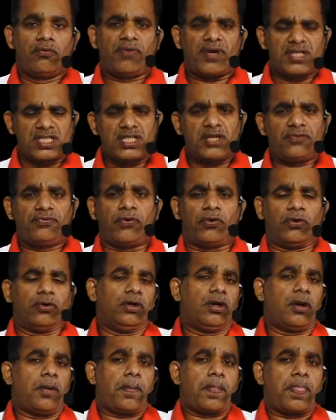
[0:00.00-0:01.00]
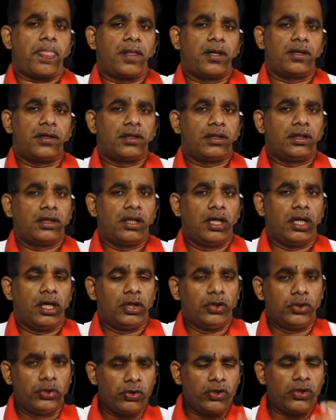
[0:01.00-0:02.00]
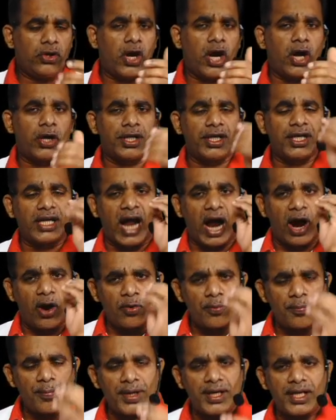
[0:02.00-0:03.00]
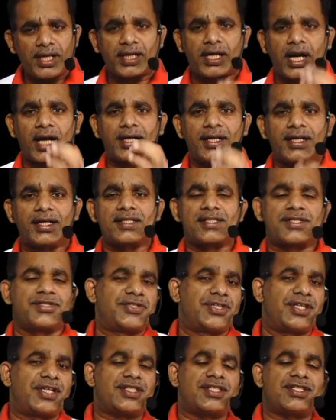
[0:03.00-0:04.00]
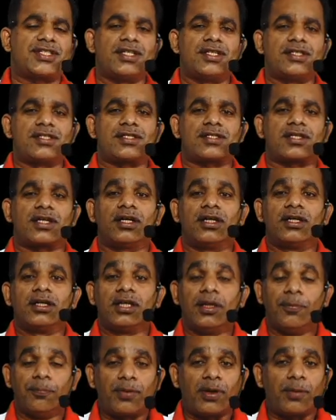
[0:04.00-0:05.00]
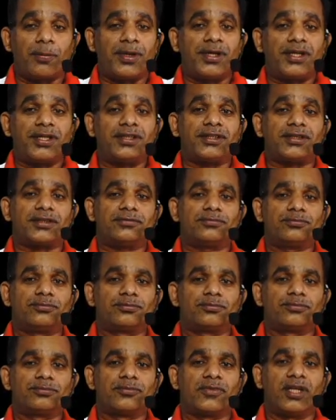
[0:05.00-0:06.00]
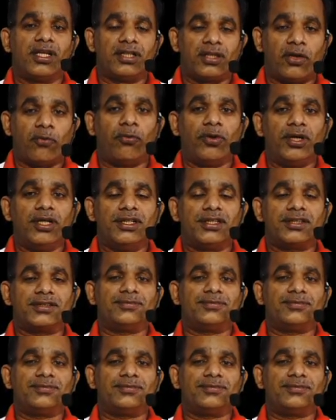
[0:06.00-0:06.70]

First of all, do you know in how many countries GST is implemented in the world?